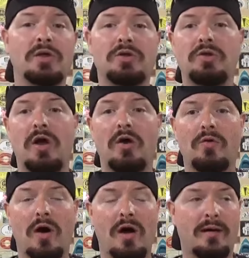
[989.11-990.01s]
you
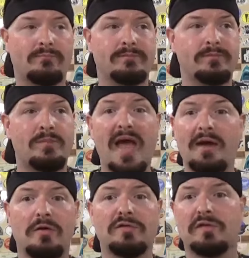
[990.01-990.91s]
know, um,
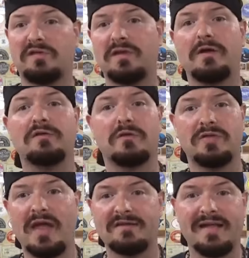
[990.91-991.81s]
banners, stickers, or
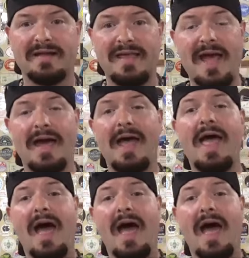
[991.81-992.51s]
things like that.